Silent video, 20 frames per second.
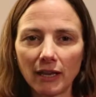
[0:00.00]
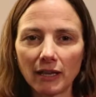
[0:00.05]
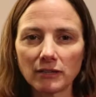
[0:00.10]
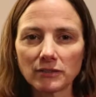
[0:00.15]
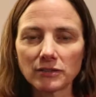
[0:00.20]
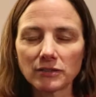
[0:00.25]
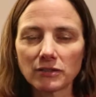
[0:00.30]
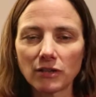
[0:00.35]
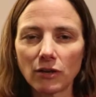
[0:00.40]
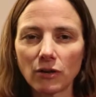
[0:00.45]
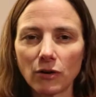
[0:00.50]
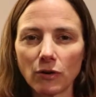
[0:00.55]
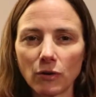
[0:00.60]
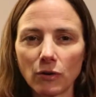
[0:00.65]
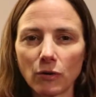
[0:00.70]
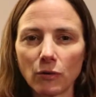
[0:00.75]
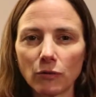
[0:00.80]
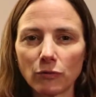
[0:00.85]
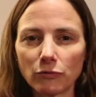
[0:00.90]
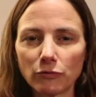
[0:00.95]
And
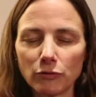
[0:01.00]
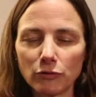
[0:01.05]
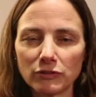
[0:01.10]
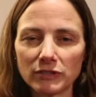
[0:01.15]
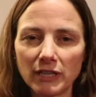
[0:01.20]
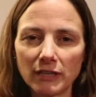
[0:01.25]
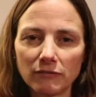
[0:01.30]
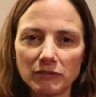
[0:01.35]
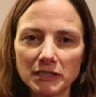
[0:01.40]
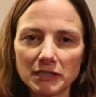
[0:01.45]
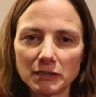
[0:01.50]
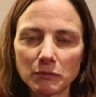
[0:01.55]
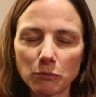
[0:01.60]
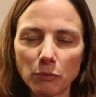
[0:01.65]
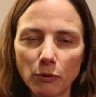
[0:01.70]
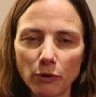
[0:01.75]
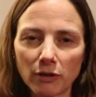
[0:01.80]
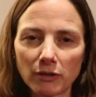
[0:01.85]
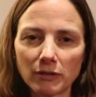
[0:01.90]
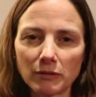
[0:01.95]
so food safety is
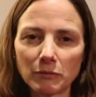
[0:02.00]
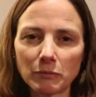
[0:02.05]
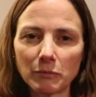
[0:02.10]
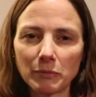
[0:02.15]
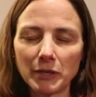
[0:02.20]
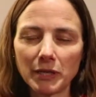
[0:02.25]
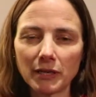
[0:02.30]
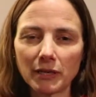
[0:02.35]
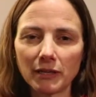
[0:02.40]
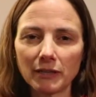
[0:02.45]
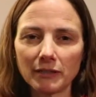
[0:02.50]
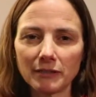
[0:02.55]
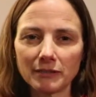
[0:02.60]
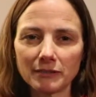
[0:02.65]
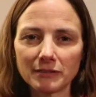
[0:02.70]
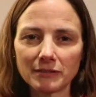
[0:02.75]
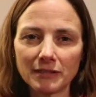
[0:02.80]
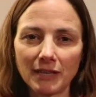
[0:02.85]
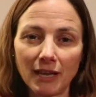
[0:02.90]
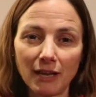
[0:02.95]
important because
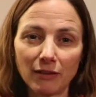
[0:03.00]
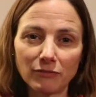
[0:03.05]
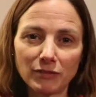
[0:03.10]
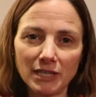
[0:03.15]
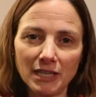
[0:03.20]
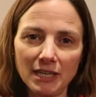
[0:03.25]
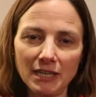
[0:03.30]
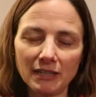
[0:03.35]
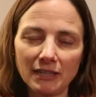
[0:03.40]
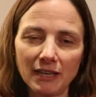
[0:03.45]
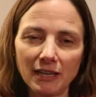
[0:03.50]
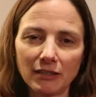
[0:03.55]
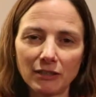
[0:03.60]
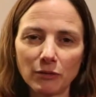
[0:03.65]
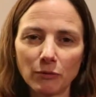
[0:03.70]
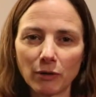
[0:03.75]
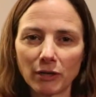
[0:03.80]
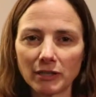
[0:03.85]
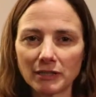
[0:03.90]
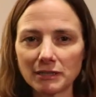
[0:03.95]
you have to eat and
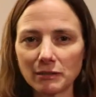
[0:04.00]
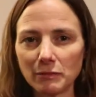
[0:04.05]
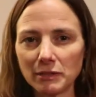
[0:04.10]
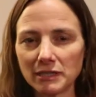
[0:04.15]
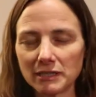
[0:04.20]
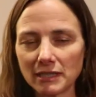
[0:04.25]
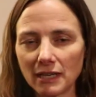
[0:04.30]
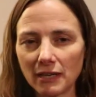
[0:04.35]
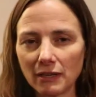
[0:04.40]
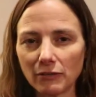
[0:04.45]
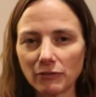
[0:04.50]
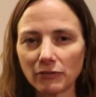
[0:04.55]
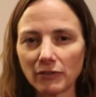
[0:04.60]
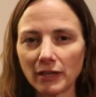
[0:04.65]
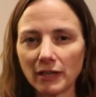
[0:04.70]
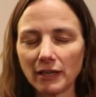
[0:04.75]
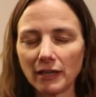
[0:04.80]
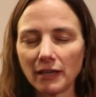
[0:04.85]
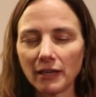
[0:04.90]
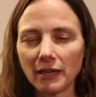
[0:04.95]
you want it to be safe.
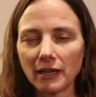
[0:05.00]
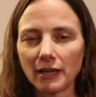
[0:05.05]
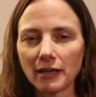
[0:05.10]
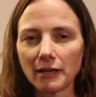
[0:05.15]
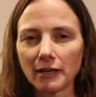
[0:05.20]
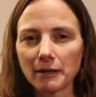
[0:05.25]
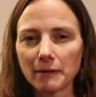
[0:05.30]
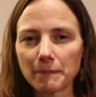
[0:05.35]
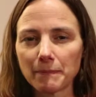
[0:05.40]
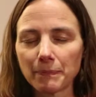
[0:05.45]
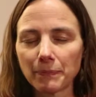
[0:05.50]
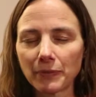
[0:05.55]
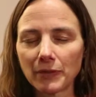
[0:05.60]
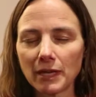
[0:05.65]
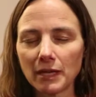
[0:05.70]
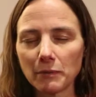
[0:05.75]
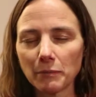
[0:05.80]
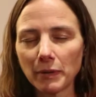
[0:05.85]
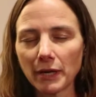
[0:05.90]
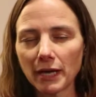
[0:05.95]
Um,
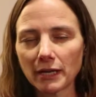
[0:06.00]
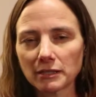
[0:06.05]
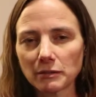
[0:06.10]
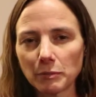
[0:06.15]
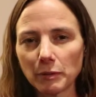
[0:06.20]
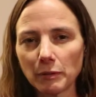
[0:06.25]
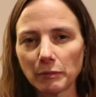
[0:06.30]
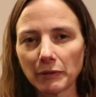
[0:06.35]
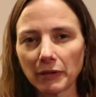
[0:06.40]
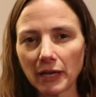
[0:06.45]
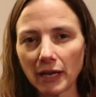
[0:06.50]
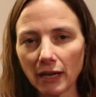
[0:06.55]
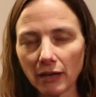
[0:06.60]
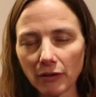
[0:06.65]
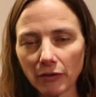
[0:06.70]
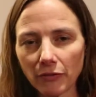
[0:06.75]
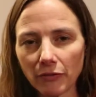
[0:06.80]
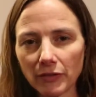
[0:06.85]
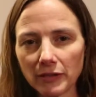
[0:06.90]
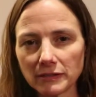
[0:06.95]
the impact of public
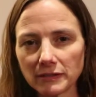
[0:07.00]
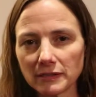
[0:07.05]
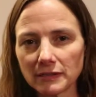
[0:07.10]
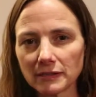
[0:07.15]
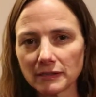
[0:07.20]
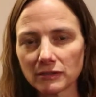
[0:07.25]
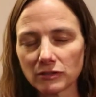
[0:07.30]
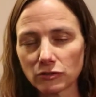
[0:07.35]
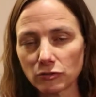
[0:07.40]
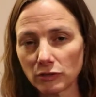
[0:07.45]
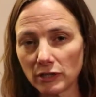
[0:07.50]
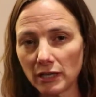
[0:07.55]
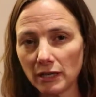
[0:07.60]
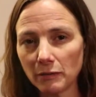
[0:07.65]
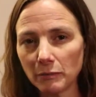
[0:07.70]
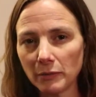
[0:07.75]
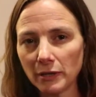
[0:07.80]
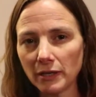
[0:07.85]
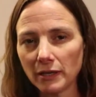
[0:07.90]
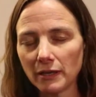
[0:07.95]
health is
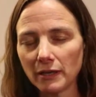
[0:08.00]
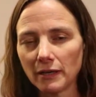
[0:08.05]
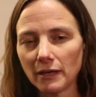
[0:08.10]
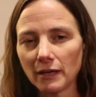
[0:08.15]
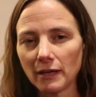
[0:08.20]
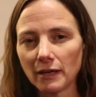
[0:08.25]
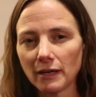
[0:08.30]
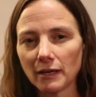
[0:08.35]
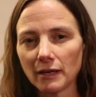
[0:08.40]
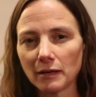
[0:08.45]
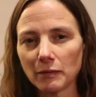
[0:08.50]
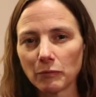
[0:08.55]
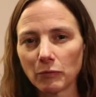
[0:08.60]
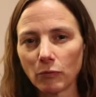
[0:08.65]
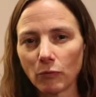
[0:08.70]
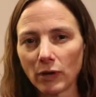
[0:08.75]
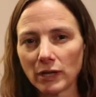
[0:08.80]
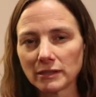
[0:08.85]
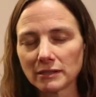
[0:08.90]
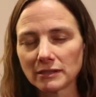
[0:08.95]
extreme um,
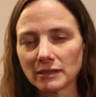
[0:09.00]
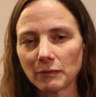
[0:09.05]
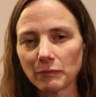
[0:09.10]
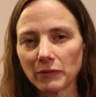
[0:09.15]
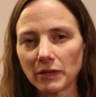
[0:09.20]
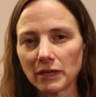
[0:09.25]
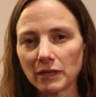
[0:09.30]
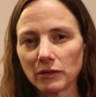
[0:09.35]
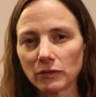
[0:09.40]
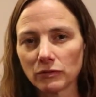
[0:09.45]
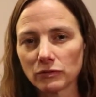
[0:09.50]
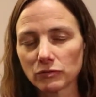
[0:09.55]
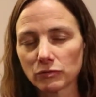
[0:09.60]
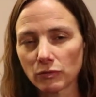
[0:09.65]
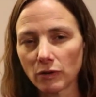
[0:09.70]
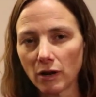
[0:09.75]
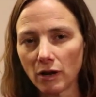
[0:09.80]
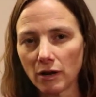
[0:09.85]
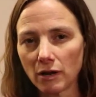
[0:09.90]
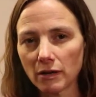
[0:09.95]
when something goes
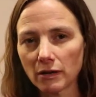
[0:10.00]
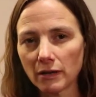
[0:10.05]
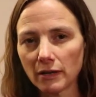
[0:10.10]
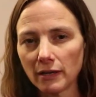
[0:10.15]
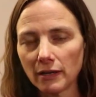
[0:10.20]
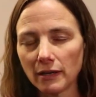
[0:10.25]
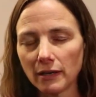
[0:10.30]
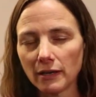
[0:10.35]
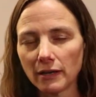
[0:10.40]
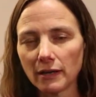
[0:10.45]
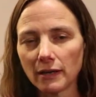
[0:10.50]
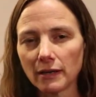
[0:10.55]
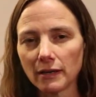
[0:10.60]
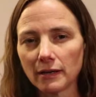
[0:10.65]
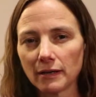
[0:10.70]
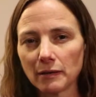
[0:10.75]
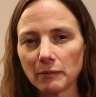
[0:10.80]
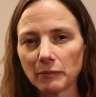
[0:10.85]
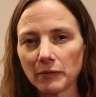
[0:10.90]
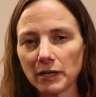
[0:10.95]
wrong.
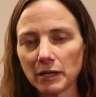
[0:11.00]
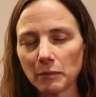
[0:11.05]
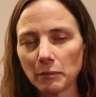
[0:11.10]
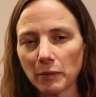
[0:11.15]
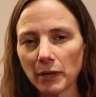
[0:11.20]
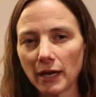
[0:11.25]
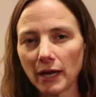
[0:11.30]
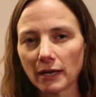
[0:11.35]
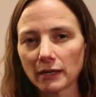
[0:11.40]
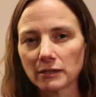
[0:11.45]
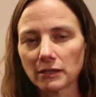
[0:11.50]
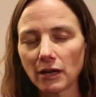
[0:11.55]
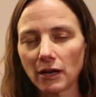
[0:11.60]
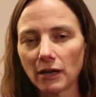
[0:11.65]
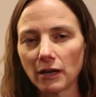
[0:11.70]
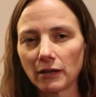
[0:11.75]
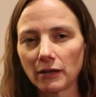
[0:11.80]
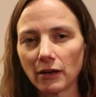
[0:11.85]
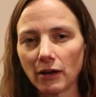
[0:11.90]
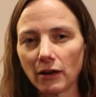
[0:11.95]
Um, the impact
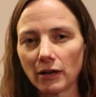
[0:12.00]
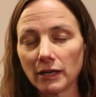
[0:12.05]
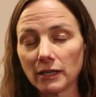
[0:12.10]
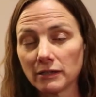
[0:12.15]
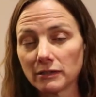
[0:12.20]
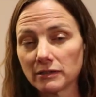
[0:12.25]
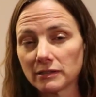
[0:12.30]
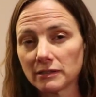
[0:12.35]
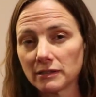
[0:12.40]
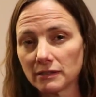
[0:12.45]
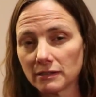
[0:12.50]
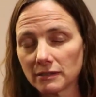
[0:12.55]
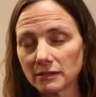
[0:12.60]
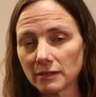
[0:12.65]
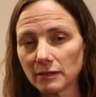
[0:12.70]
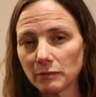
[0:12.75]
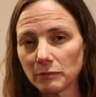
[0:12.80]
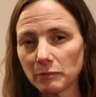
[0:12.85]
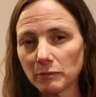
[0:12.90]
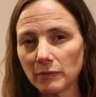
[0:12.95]
on our health
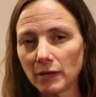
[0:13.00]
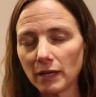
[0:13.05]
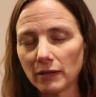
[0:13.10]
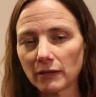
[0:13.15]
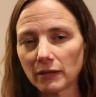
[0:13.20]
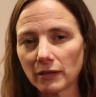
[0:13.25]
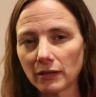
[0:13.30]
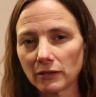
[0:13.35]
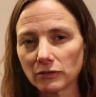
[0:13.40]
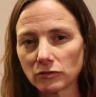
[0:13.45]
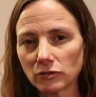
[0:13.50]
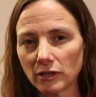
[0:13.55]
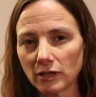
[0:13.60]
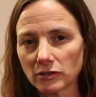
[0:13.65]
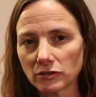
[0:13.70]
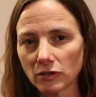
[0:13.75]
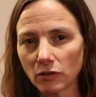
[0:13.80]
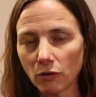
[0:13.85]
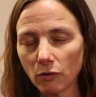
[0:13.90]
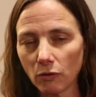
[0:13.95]
system and the country
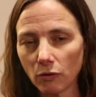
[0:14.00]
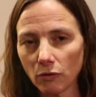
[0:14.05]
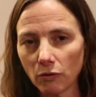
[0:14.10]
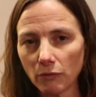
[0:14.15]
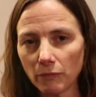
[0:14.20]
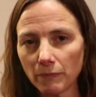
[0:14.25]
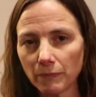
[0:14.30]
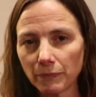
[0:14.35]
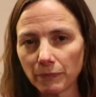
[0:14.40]
as a whole.